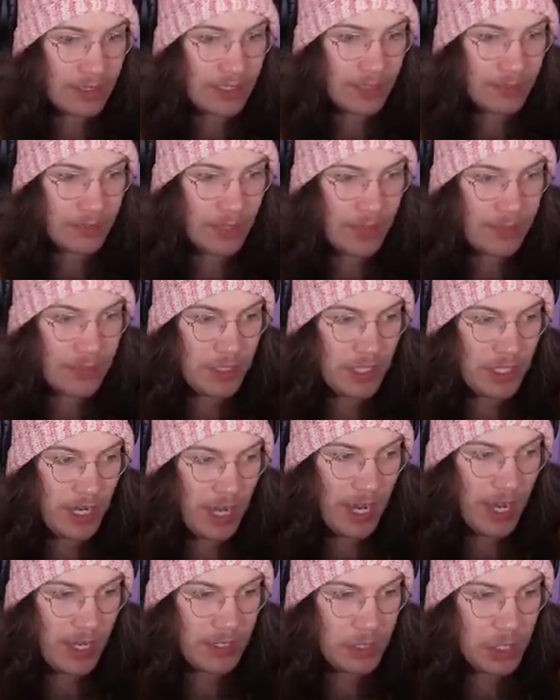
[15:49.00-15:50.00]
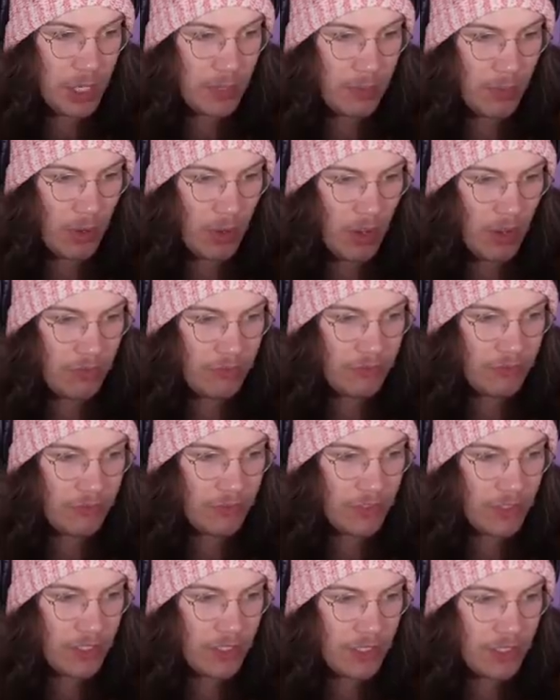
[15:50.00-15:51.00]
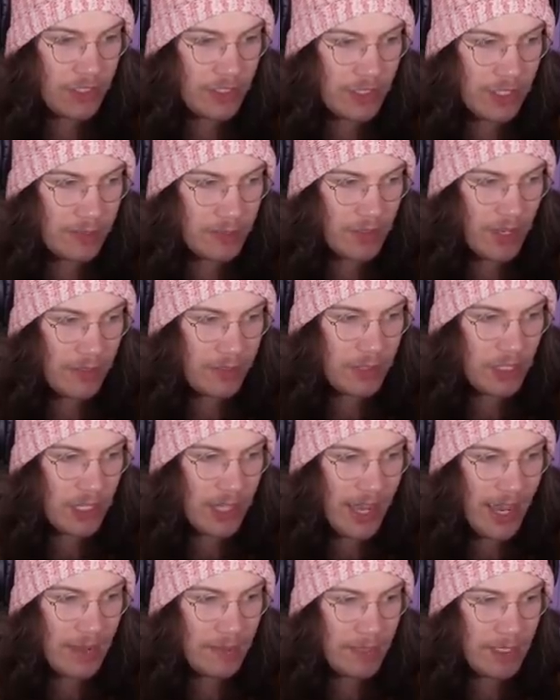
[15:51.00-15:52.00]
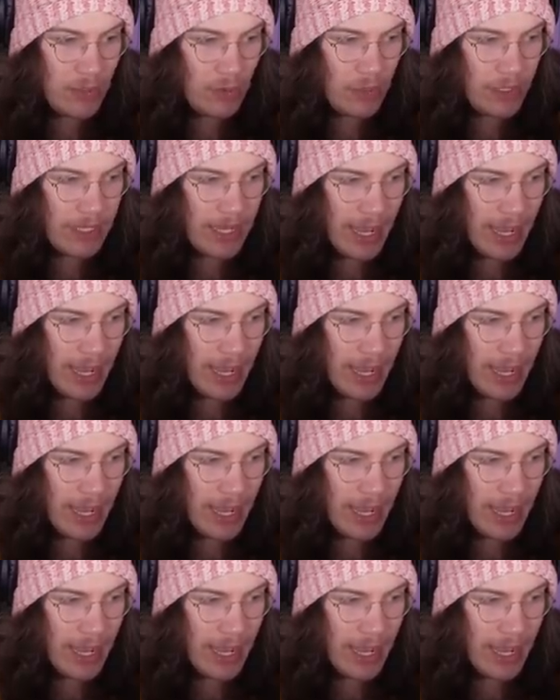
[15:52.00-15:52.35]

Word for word: sometimes you can't jump off. Sometimes you can be doing